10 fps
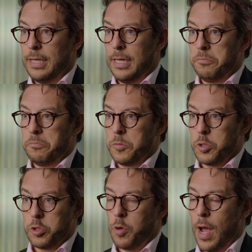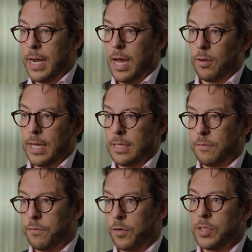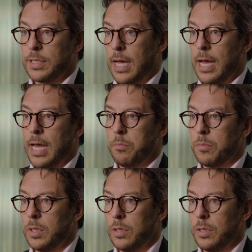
and then try it out as a first-time